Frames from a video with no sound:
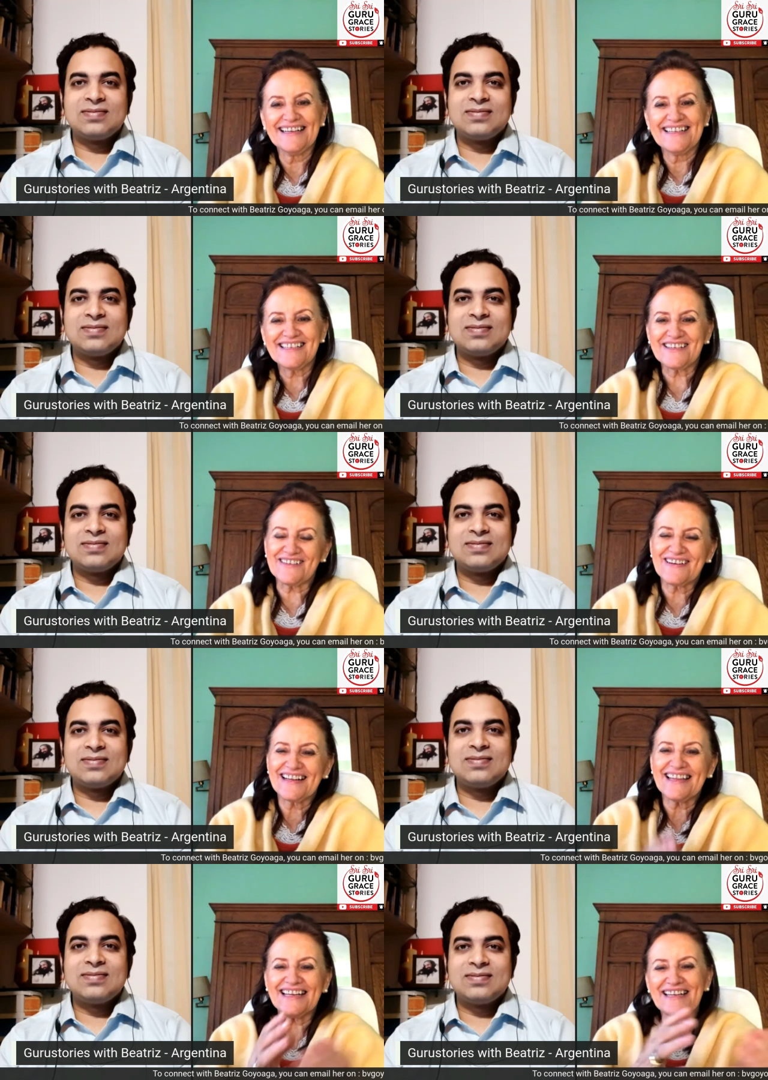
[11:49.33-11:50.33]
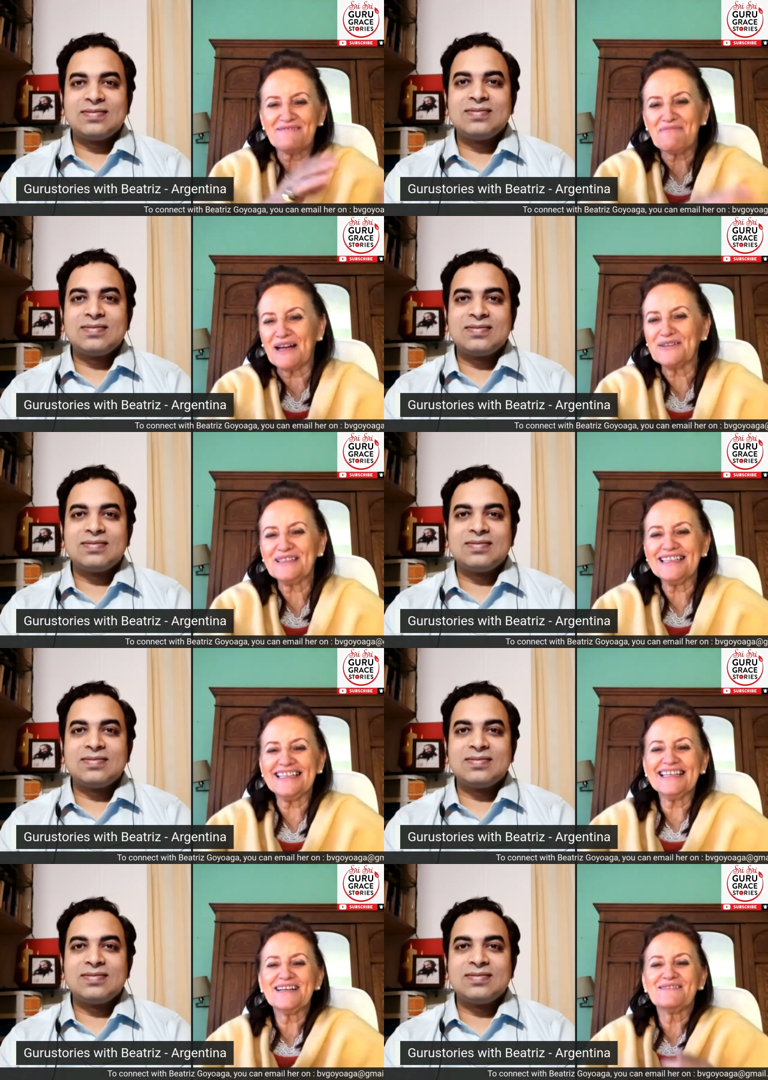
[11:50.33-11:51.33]
Speaker 1: So then Banu
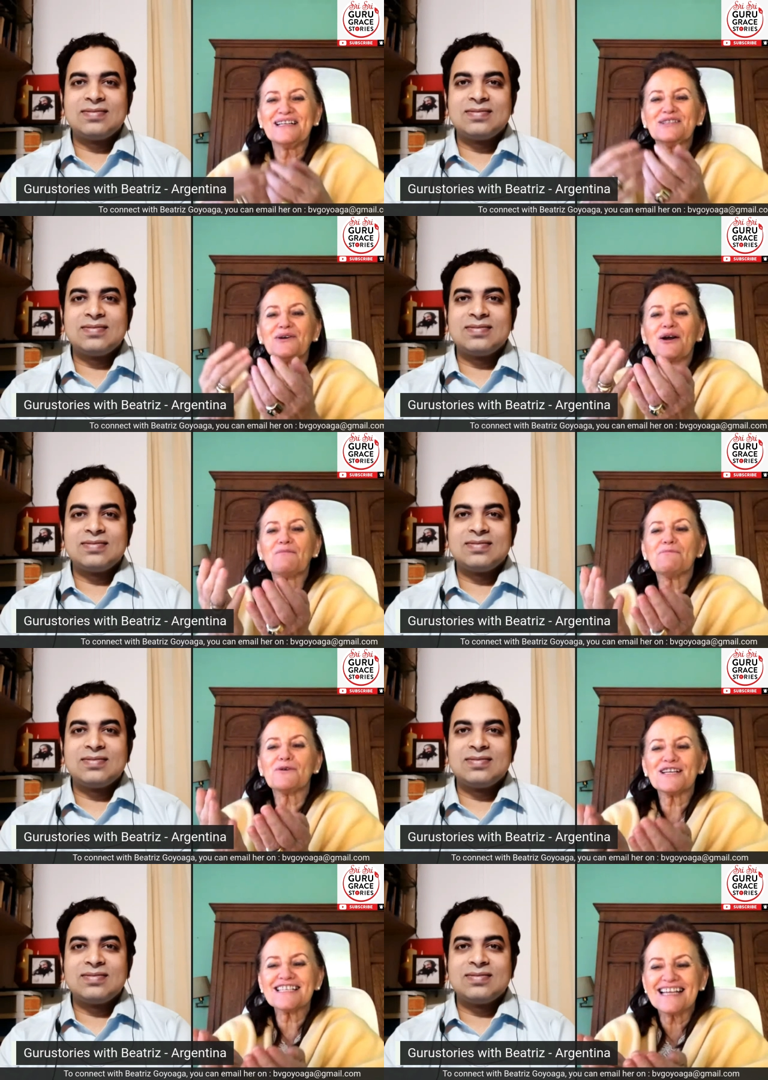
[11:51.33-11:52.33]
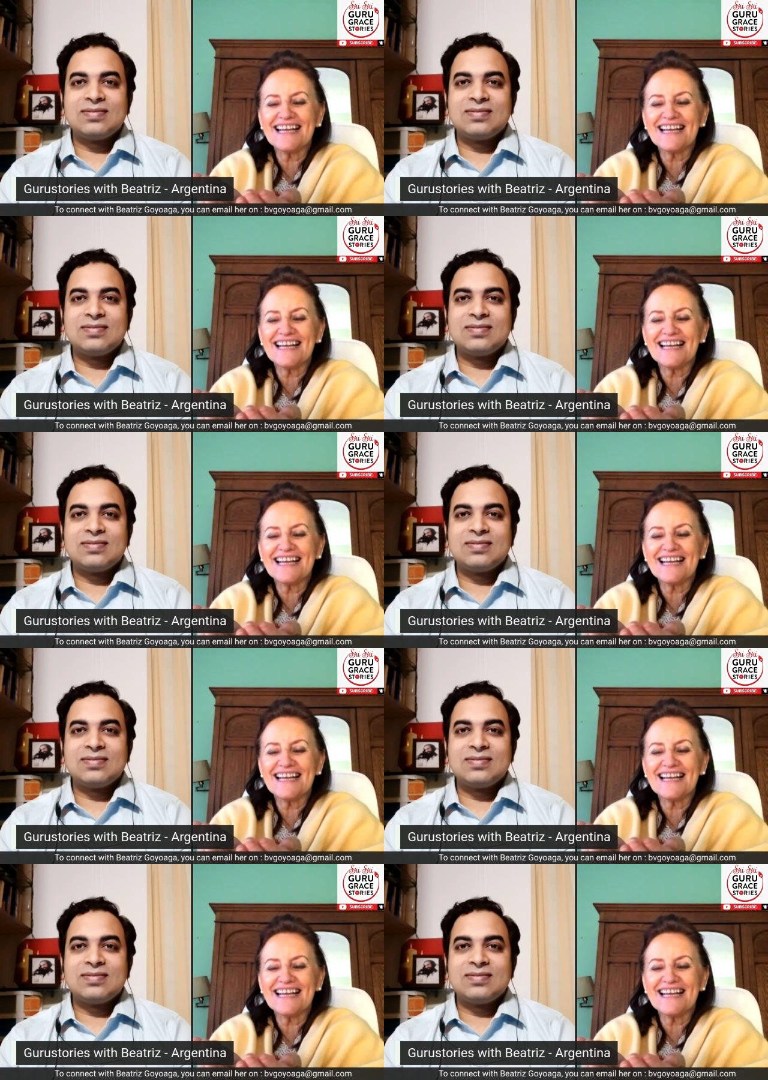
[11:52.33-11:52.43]
Didi went to her purse